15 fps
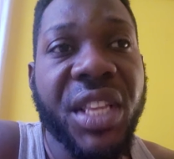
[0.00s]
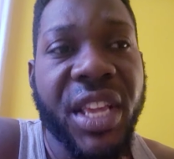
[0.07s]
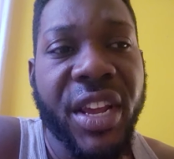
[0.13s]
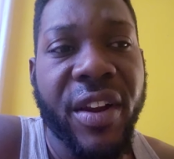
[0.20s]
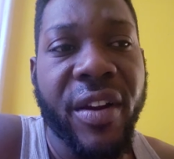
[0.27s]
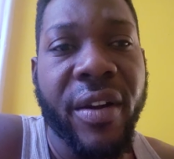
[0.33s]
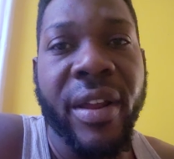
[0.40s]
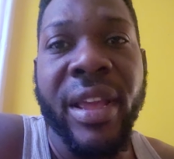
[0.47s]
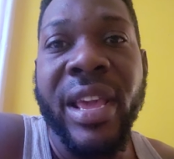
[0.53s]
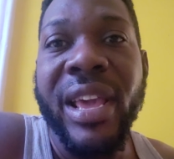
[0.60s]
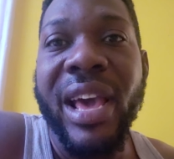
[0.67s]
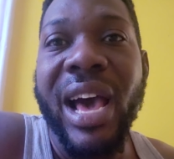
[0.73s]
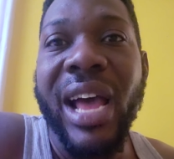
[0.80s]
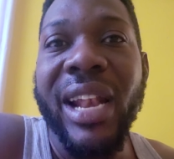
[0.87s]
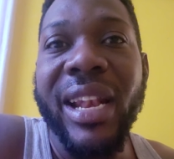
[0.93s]
there
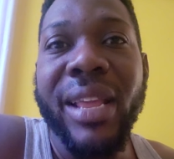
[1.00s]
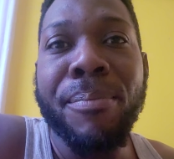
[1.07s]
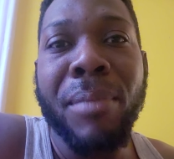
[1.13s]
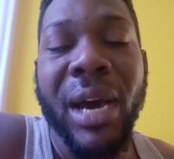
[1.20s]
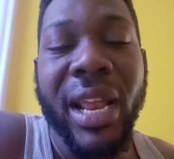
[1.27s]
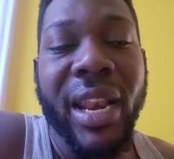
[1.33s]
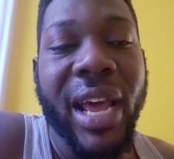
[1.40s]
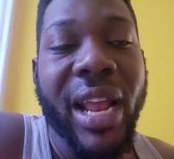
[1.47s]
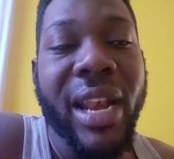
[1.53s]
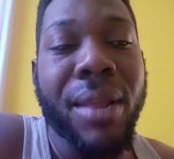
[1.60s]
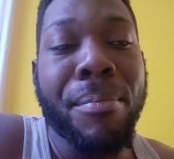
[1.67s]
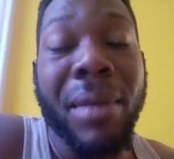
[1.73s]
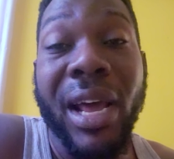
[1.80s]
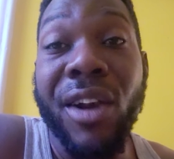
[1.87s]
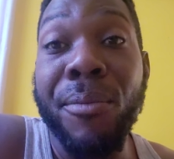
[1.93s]
and the man and
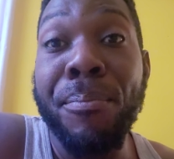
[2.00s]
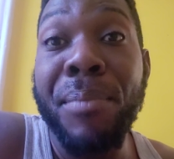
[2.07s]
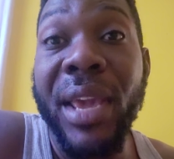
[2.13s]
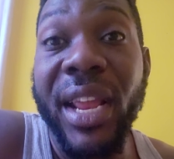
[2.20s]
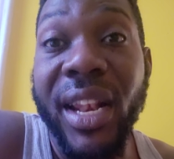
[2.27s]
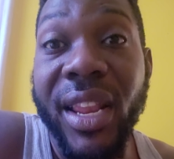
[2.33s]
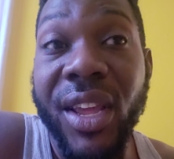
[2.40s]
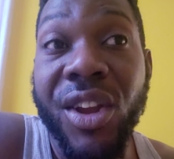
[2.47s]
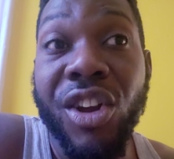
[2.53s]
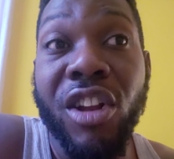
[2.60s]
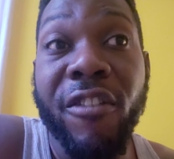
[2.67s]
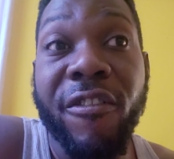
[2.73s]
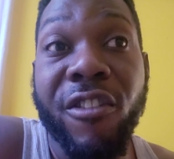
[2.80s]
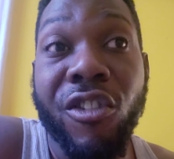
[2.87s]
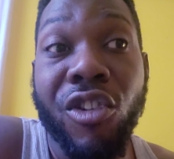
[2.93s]
the man beg the
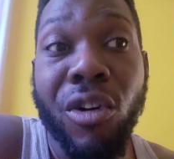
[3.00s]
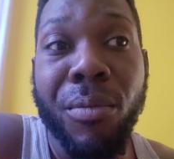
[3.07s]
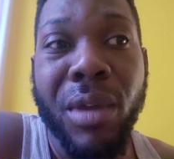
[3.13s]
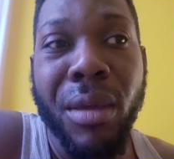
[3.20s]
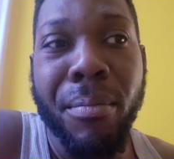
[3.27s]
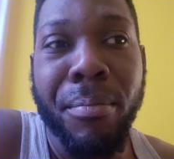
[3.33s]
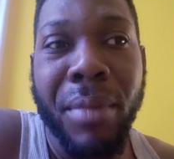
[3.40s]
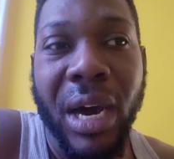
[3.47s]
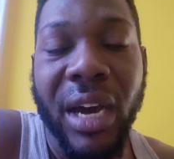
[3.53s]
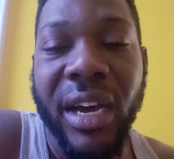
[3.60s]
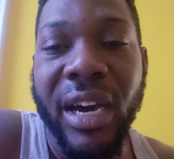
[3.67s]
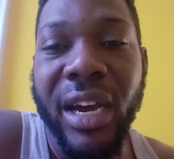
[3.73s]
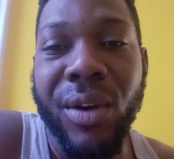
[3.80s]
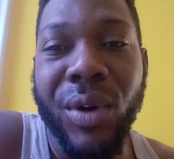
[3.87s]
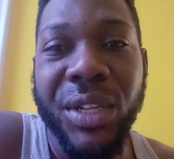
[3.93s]
girl for rubbing
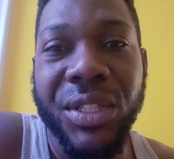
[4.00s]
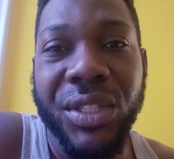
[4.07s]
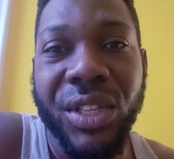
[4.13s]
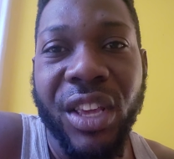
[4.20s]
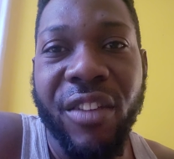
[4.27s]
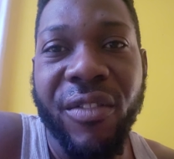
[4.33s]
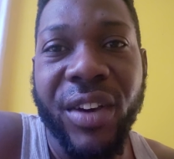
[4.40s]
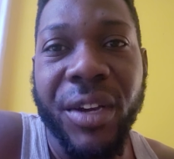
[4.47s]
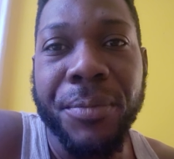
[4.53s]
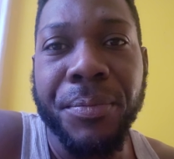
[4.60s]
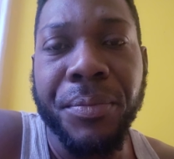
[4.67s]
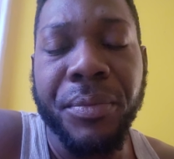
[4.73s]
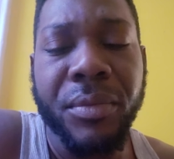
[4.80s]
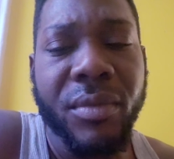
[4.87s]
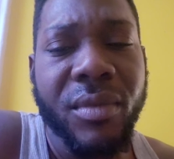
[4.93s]
back or whatsoever.
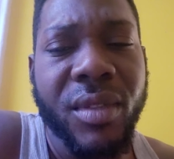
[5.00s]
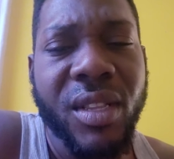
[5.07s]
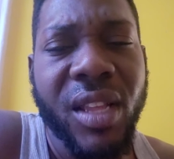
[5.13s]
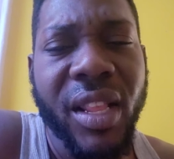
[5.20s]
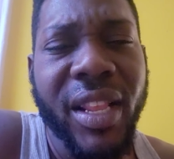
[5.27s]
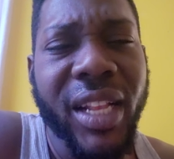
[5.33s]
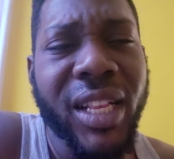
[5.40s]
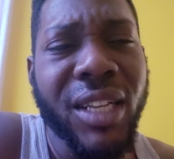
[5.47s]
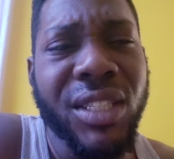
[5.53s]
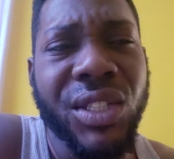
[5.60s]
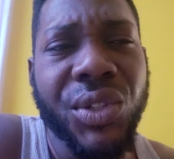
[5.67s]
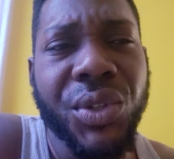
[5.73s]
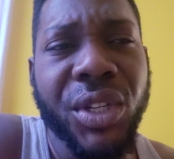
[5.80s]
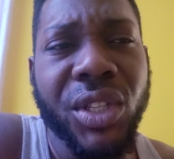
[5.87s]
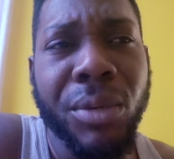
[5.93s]
That is
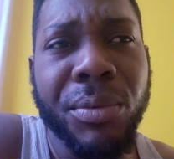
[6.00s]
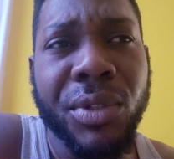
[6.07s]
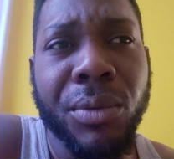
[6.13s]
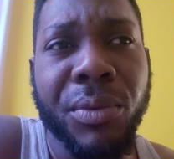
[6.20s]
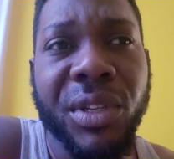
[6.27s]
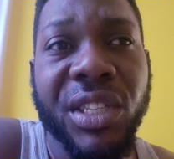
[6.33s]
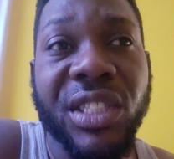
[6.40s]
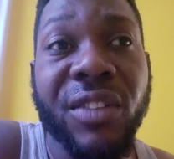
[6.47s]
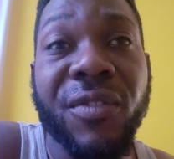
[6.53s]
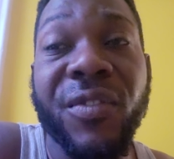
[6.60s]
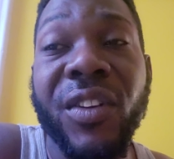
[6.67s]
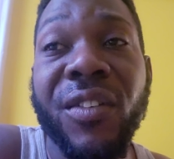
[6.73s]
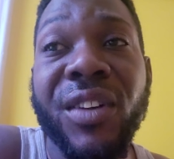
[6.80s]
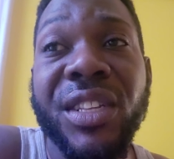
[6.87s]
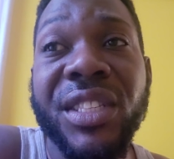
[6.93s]
straight up stupidness. If
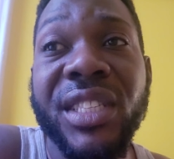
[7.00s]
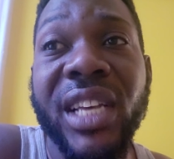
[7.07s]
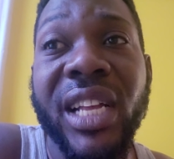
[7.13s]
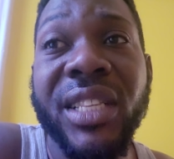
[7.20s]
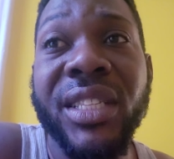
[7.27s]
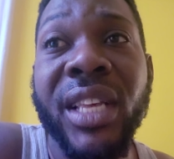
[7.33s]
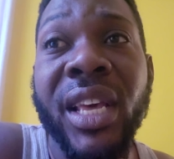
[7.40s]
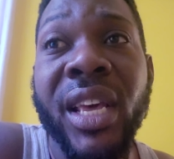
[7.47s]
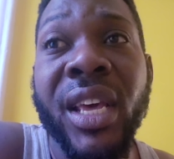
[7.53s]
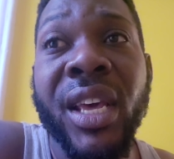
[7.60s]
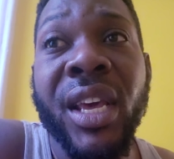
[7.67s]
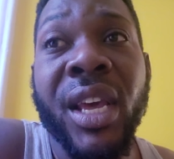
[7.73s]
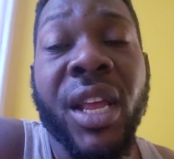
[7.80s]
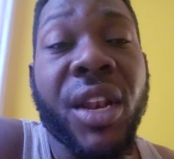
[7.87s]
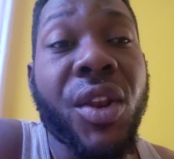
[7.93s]
for instance
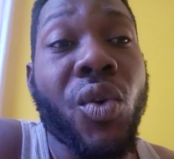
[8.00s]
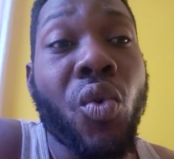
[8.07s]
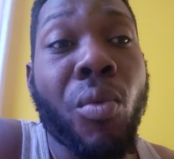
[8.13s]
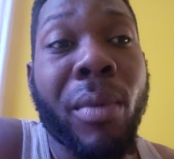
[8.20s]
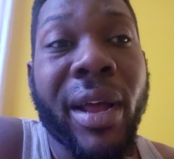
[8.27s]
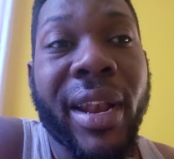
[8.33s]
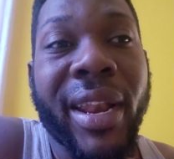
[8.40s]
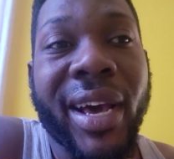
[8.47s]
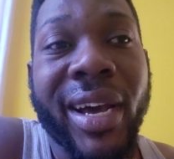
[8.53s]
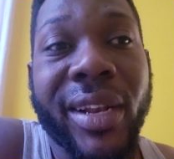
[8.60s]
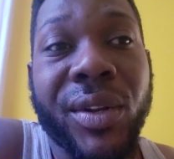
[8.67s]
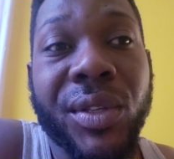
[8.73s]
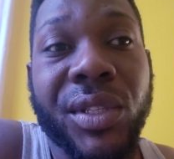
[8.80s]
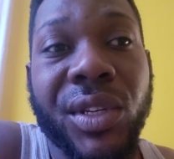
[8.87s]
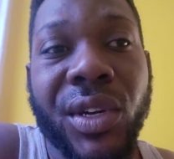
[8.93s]
the woman now
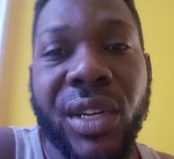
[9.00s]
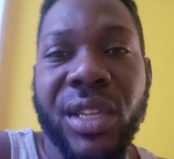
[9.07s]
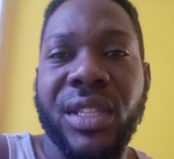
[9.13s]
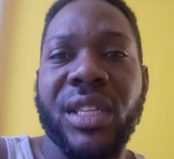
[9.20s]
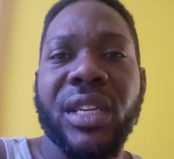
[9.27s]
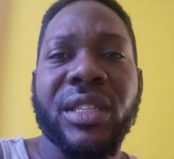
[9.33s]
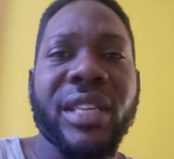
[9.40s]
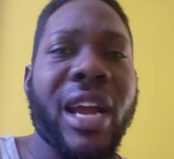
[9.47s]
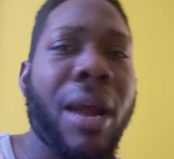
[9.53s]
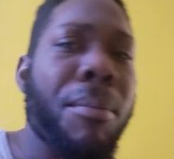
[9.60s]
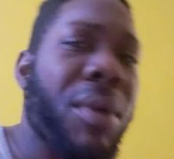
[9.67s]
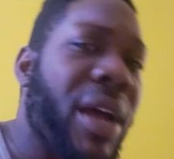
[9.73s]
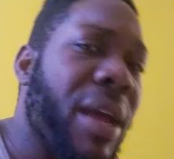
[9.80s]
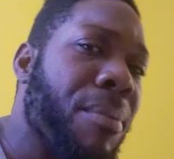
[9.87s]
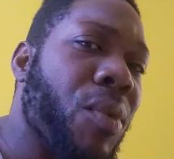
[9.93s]
do certain things. All right,
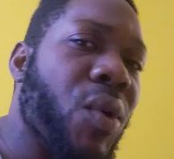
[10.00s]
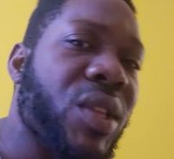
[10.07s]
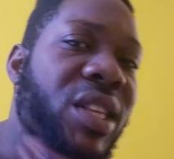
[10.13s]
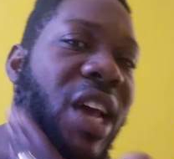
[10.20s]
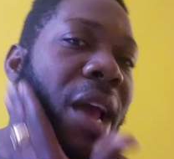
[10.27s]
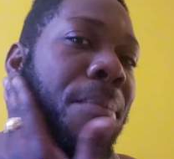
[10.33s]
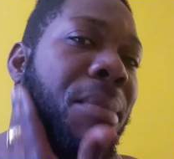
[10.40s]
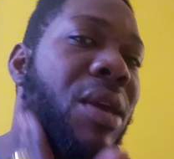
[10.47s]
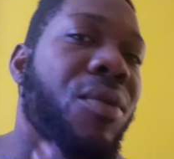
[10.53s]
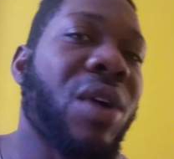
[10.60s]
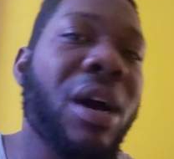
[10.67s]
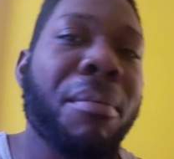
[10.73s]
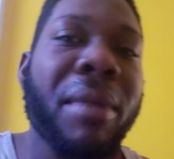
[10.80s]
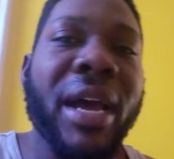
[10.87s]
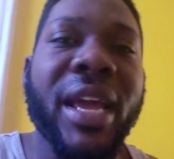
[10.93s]
my, more time, me
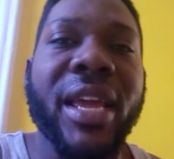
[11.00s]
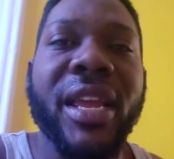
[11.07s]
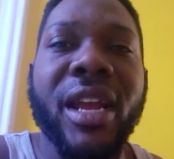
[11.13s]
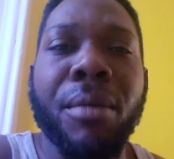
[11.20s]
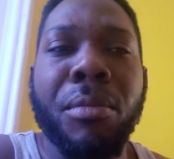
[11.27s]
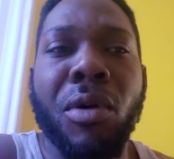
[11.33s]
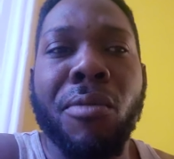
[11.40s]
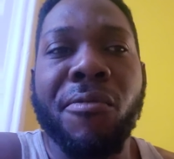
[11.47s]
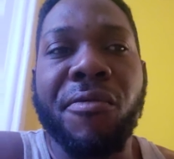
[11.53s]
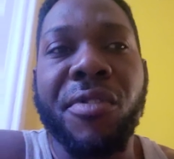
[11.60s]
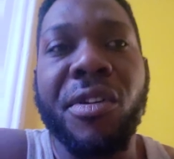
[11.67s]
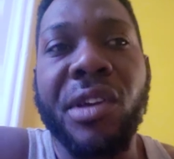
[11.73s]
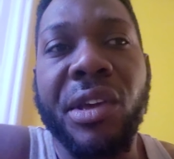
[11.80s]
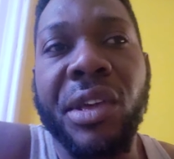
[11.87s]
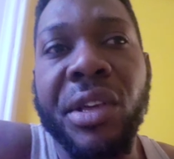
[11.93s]
want my hair bump for